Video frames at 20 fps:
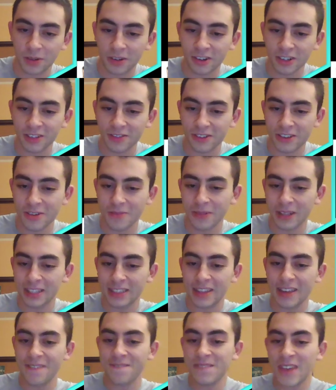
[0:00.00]
But Christopher Yoo
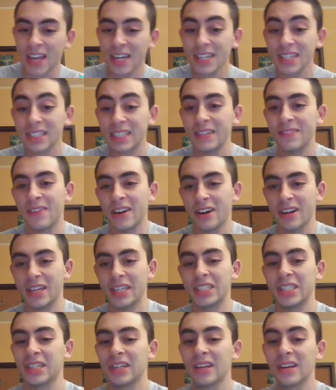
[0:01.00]
plays the fantasy
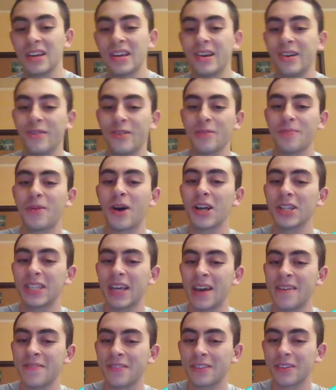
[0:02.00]
variation with pawn
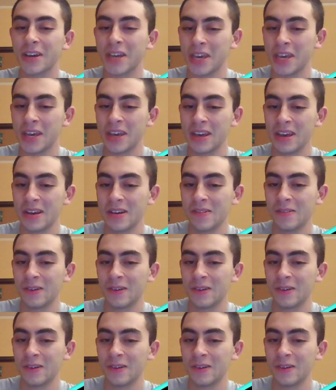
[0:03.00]
to f3,